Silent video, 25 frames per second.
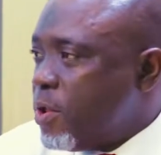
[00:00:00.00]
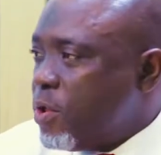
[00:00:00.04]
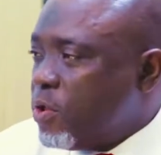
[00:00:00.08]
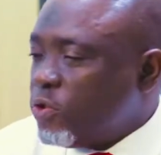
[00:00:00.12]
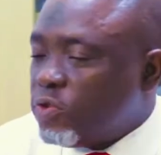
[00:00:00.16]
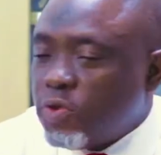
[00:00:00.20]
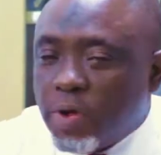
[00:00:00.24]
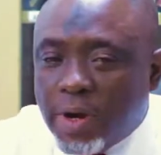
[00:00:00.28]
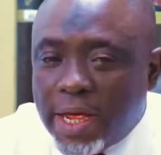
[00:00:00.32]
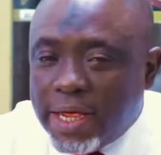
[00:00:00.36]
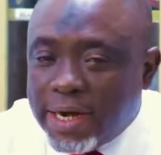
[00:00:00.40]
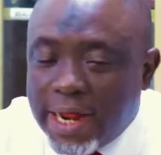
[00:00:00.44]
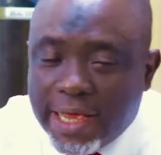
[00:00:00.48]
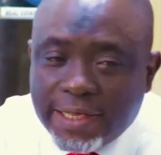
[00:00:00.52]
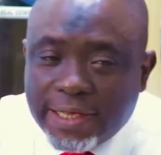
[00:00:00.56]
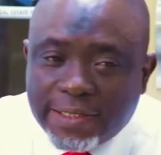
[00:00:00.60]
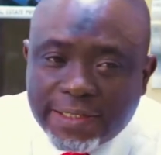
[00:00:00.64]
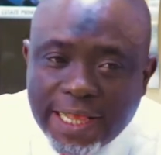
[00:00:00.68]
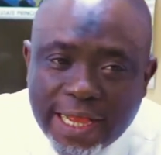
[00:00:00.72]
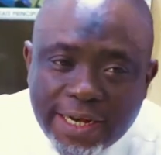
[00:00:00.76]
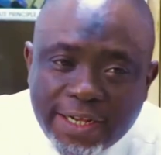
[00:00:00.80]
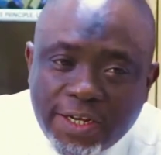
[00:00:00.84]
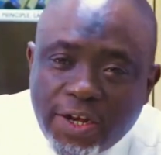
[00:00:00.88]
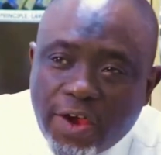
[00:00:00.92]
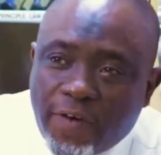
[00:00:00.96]
So a
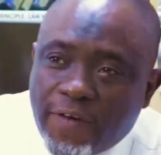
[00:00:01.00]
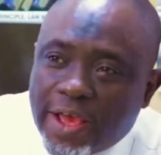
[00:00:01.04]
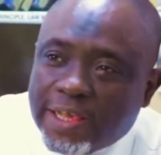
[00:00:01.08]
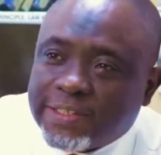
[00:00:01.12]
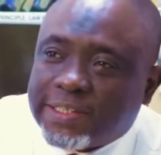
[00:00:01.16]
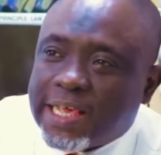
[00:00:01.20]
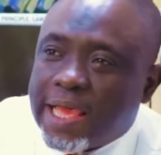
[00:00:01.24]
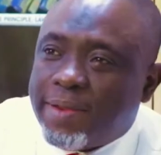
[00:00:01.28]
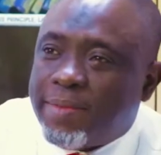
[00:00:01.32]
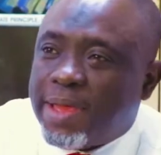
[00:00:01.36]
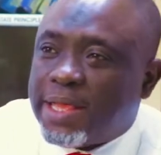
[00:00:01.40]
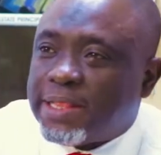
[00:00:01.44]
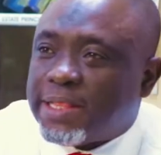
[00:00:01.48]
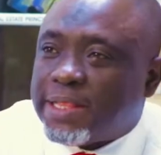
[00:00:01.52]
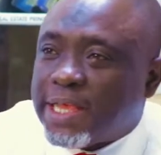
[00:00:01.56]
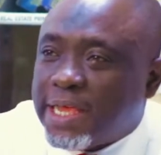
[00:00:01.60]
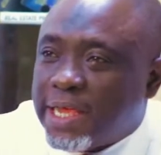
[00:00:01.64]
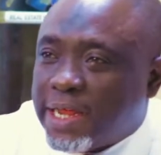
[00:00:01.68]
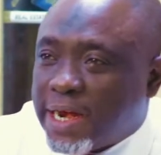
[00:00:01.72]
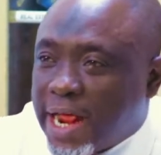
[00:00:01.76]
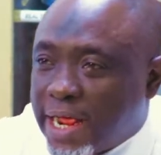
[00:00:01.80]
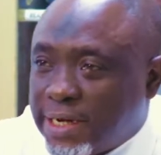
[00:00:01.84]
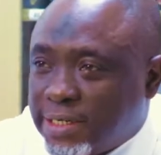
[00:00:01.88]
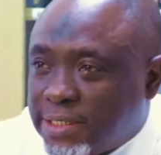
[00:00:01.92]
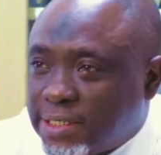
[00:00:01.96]
registered deed of assignment,
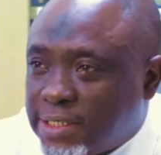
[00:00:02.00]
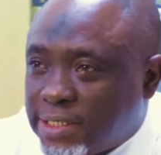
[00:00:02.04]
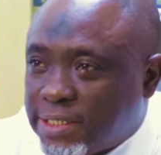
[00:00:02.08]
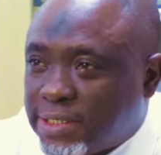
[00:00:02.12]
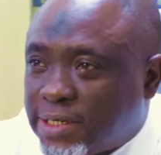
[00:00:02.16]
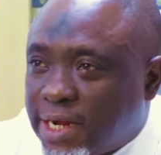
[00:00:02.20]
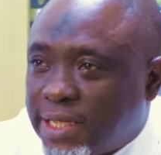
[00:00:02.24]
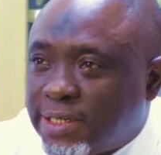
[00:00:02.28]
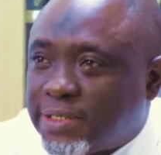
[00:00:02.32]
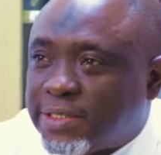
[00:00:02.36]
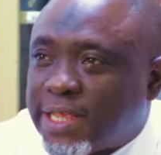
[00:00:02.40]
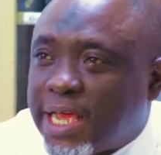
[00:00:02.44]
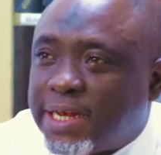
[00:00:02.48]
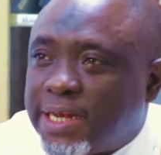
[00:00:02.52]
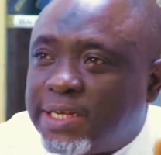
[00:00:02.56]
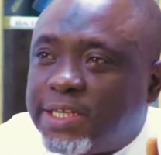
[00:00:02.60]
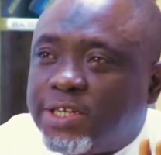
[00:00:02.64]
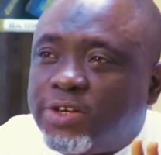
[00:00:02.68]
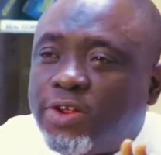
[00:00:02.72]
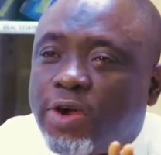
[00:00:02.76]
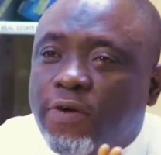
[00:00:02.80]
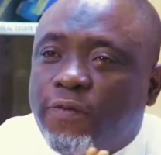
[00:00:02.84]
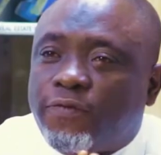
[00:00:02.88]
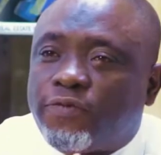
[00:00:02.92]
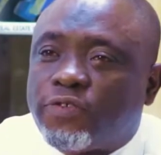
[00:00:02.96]
a registered
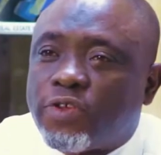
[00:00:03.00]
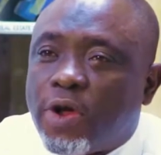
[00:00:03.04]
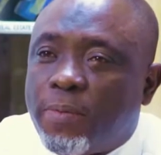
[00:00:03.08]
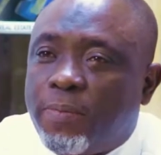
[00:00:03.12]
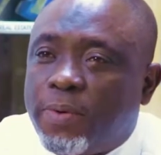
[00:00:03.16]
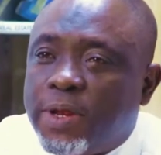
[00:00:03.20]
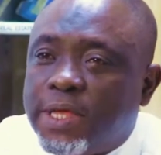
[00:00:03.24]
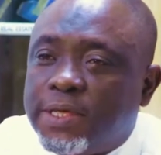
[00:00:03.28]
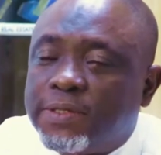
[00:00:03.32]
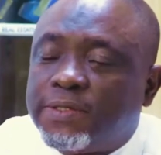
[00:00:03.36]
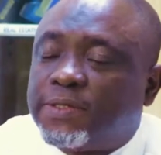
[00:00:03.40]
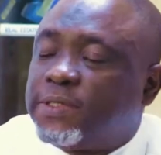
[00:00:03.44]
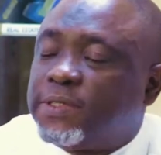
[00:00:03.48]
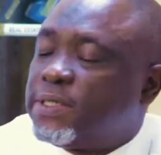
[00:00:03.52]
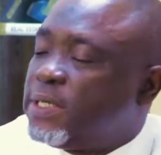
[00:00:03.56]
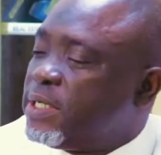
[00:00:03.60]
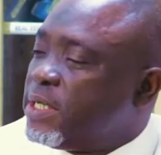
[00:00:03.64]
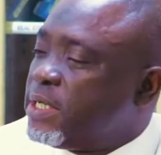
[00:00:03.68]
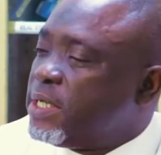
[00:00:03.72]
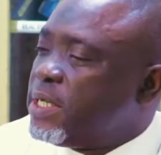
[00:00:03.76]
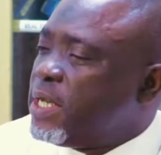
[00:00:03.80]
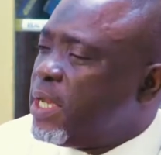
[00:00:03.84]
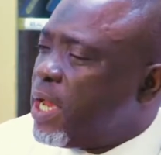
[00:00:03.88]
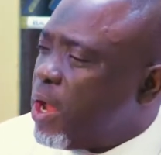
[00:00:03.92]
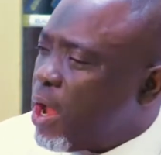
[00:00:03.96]
deed of sublease,
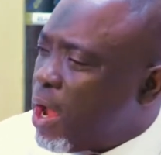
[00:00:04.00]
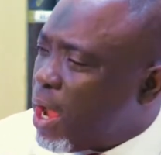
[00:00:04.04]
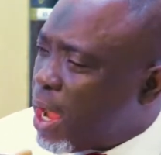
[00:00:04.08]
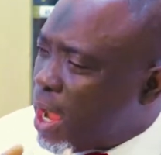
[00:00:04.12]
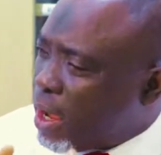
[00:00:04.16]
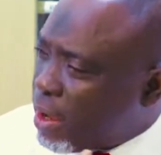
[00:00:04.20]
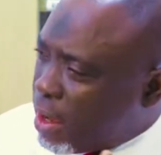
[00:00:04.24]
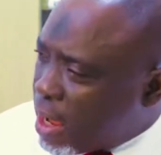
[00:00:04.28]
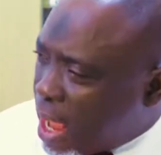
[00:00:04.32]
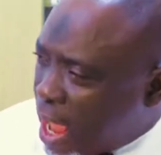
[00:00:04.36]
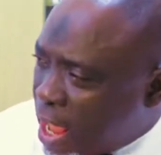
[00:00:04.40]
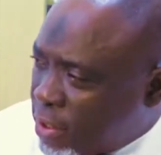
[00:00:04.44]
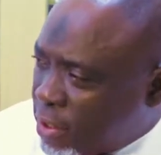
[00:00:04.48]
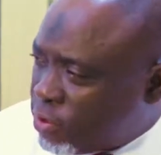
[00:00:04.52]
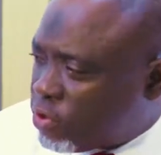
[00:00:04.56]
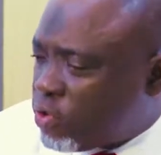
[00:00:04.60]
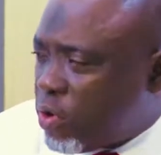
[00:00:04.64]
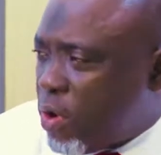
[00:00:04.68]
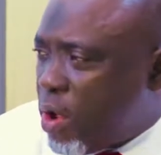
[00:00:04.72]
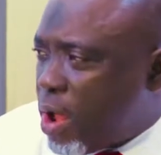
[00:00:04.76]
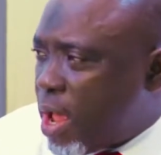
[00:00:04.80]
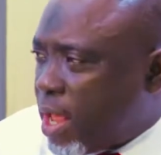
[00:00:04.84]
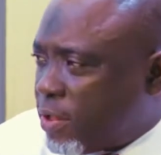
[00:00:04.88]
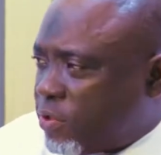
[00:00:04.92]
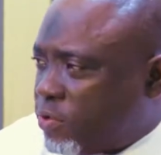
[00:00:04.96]
and
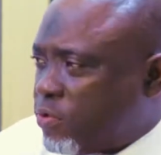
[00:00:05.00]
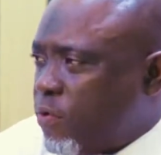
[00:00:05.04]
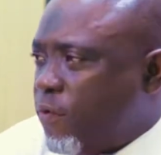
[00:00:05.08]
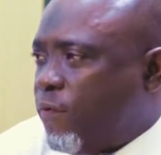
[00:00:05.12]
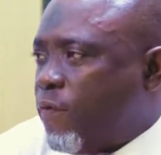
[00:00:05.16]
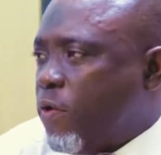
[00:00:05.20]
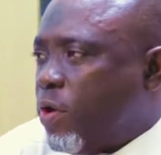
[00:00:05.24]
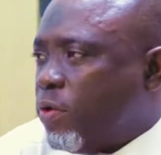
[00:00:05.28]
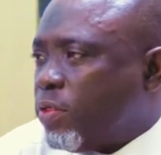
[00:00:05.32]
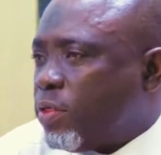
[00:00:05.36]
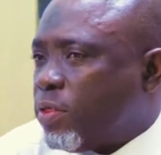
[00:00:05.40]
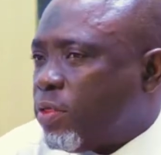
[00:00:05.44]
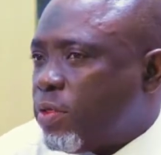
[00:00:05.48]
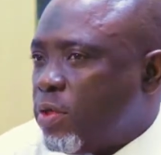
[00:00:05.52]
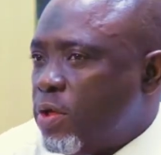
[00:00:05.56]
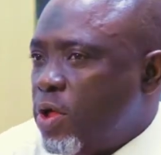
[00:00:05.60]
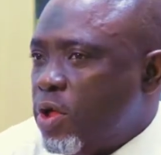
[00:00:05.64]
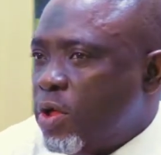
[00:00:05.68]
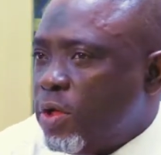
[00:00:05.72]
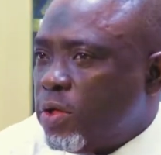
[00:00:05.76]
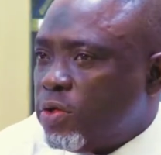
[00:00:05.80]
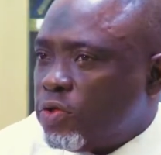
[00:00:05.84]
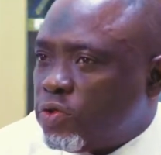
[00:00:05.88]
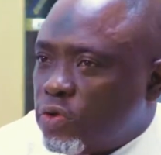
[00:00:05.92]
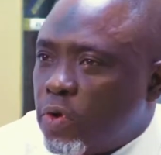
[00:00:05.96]
so on and so forth.
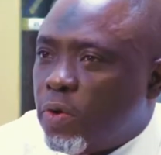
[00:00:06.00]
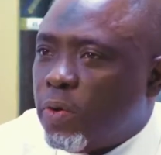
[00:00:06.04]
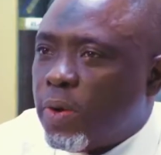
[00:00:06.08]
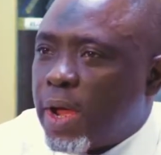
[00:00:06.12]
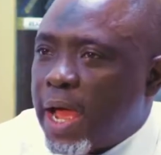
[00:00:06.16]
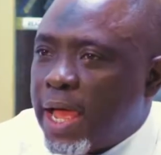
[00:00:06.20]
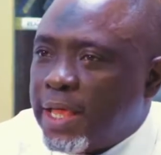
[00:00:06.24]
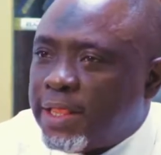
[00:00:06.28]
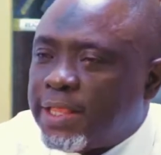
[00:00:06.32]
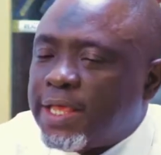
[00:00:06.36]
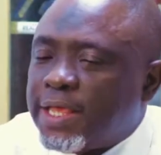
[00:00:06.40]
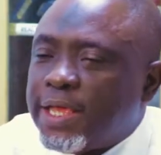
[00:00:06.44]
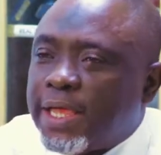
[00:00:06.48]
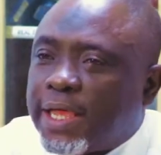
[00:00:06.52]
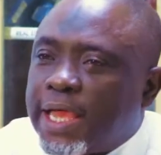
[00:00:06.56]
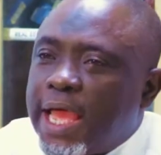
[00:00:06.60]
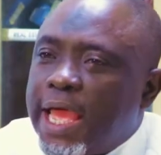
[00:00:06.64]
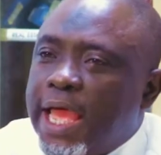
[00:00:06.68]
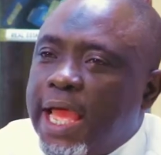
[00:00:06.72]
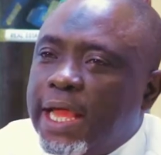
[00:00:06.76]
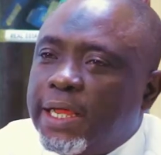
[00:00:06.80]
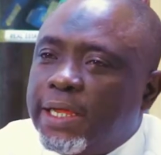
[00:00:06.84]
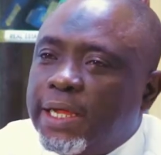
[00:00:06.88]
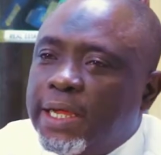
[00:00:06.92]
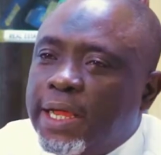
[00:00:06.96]
So I think
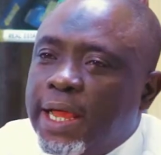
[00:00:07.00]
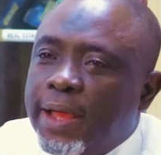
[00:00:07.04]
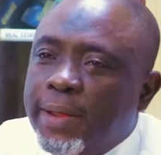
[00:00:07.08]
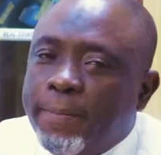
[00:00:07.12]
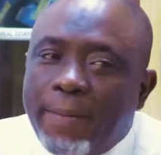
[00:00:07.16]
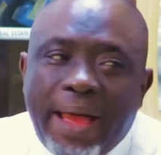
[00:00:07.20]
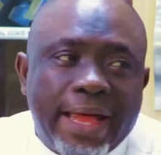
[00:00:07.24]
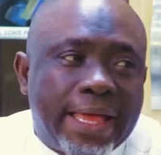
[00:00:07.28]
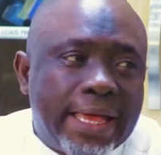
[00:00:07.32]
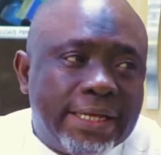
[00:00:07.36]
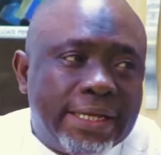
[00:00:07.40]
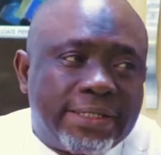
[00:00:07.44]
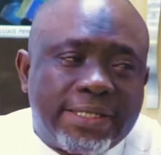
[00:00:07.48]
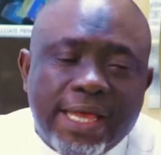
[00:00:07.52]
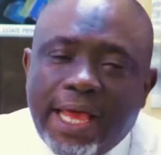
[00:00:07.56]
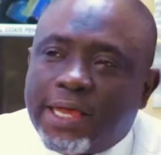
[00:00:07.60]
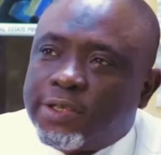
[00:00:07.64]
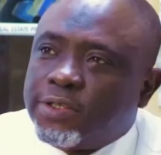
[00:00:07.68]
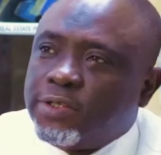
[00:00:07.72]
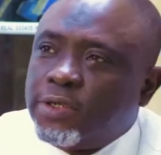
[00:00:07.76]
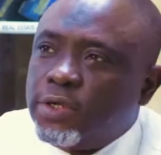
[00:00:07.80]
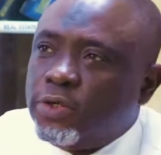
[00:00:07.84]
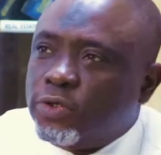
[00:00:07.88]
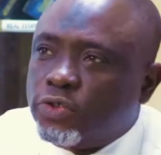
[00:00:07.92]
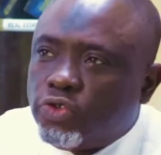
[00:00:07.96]

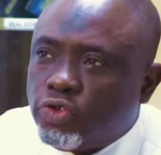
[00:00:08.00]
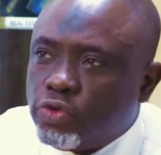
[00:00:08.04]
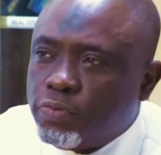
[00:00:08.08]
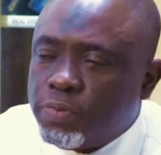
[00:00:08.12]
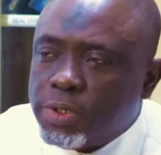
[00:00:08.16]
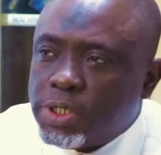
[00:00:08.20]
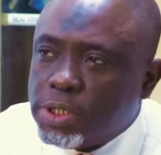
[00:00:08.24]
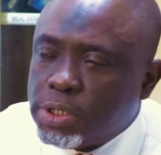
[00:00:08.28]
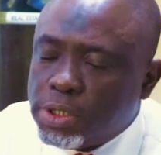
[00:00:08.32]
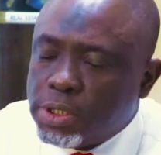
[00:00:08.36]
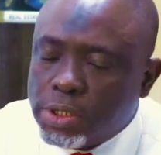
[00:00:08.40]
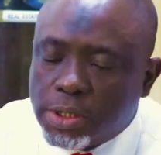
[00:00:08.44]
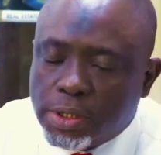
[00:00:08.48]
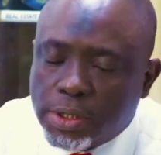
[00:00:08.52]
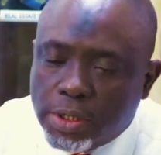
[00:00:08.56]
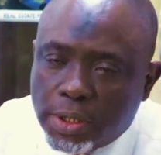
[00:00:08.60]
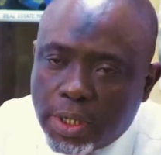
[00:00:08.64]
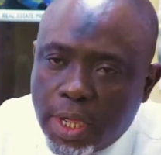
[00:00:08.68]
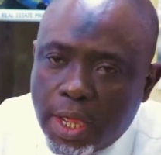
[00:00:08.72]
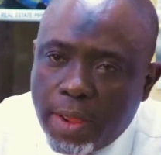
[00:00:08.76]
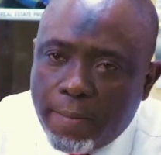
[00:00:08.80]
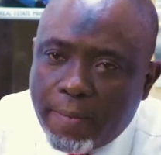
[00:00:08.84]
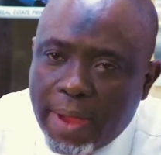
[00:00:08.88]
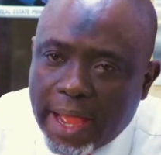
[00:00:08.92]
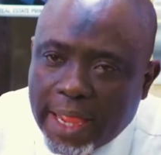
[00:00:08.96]
marketers should
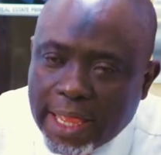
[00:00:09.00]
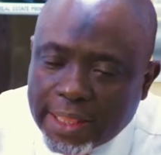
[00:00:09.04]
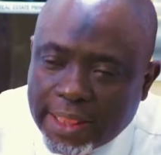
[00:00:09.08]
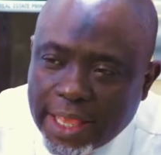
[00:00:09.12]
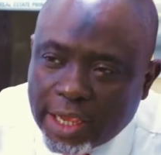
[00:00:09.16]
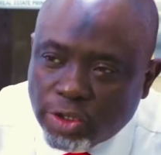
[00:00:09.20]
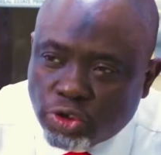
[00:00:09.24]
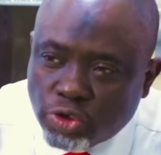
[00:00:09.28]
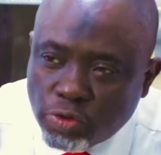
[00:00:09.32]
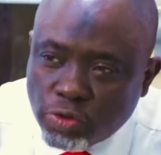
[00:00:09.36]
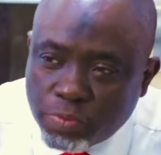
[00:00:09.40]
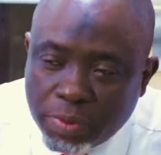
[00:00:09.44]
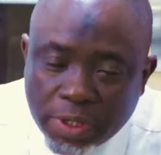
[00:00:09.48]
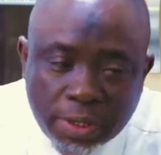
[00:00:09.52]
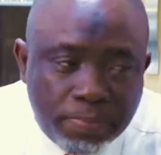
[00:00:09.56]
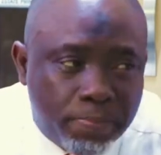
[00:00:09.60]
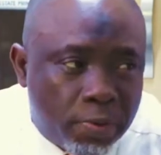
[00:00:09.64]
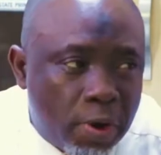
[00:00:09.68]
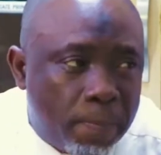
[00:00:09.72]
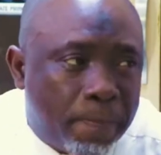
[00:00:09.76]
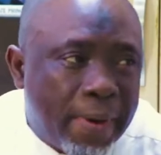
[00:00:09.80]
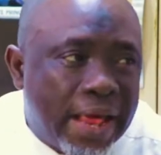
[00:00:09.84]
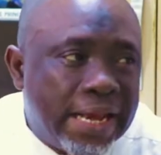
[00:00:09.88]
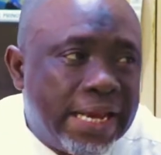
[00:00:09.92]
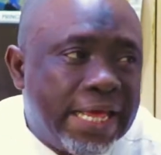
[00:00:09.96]
be
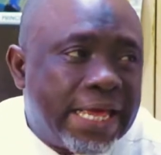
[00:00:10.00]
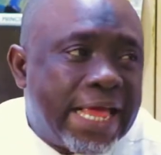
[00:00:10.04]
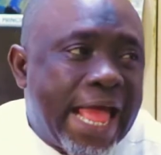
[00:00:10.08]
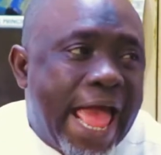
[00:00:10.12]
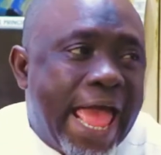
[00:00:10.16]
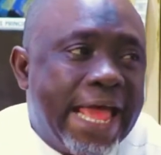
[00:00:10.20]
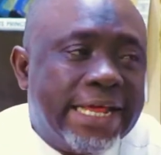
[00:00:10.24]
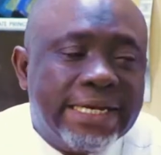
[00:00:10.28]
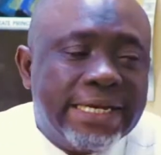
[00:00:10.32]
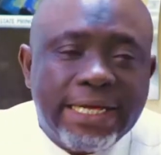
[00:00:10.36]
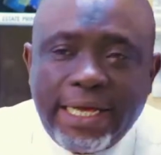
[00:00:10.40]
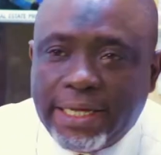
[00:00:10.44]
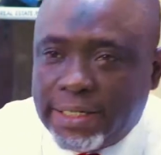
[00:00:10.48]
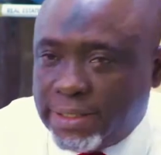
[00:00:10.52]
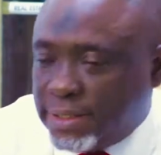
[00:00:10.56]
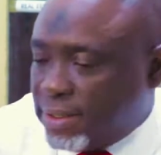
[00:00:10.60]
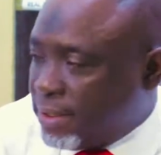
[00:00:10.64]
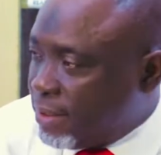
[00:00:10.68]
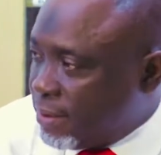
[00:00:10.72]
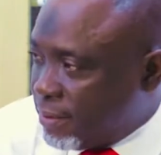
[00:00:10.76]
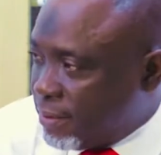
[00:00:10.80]
properly guided.